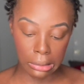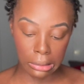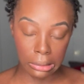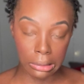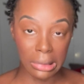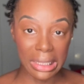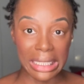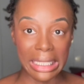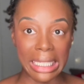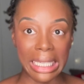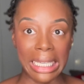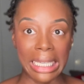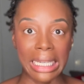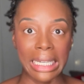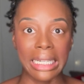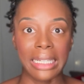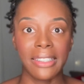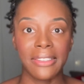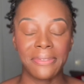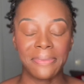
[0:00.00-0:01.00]

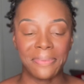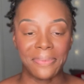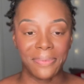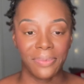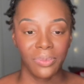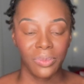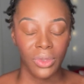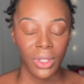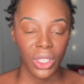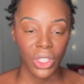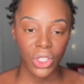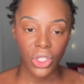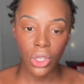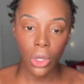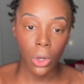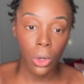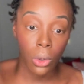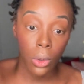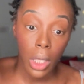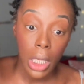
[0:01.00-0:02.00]
yeah.
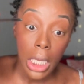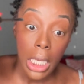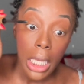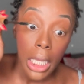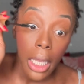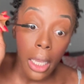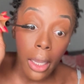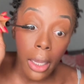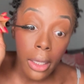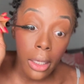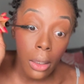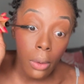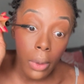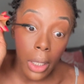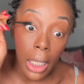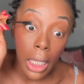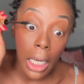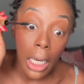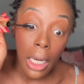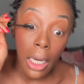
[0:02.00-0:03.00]
So
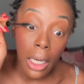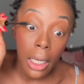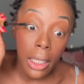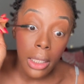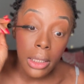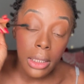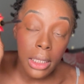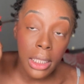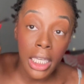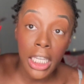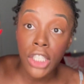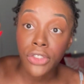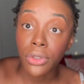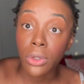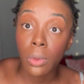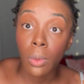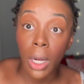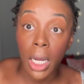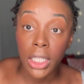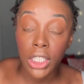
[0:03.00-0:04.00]
anyway, guys, thanks
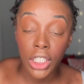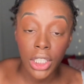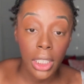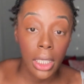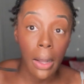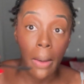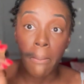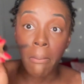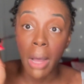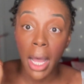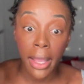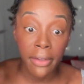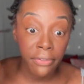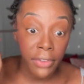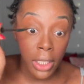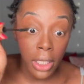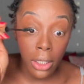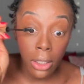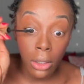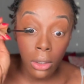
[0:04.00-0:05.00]
for watching my
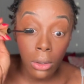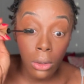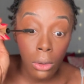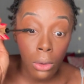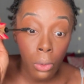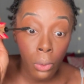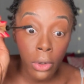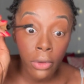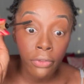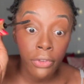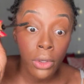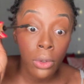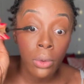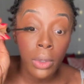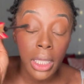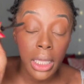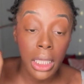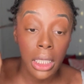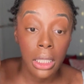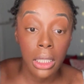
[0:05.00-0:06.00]
video
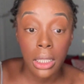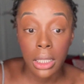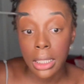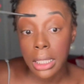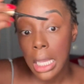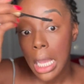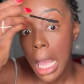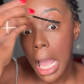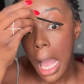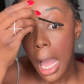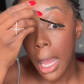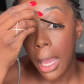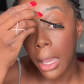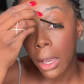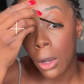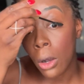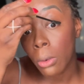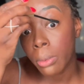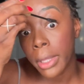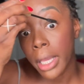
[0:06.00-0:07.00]
reviewing this. I
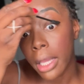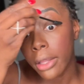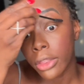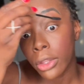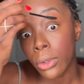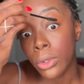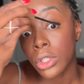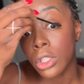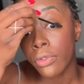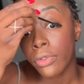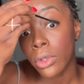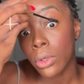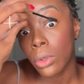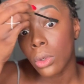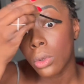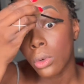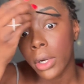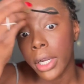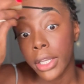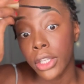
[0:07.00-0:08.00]
hope that those of you
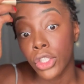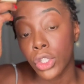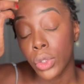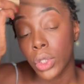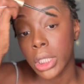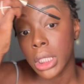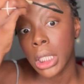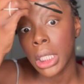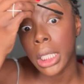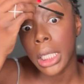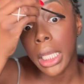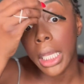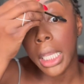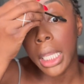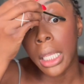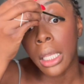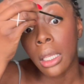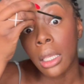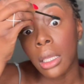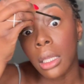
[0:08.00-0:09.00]
who are interested
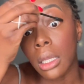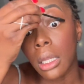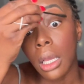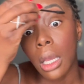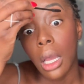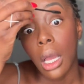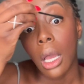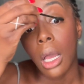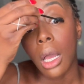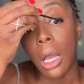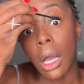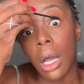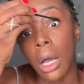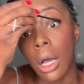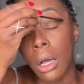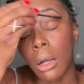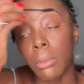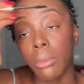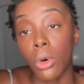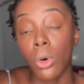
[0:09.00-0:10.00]
in
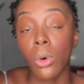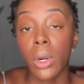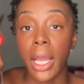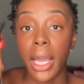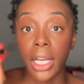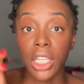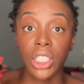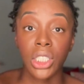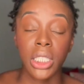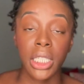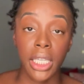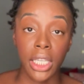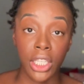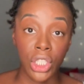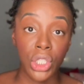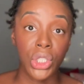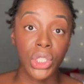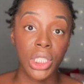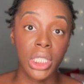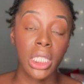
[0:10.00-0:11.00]
who are actually
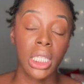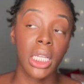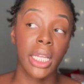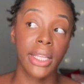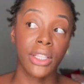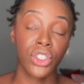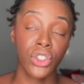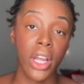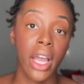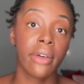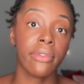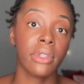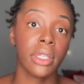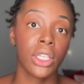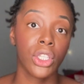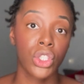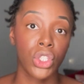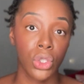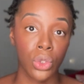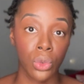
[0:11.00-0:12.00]
interested in
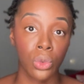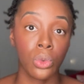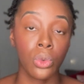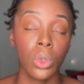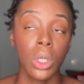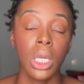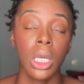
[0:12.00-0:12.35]
traveling to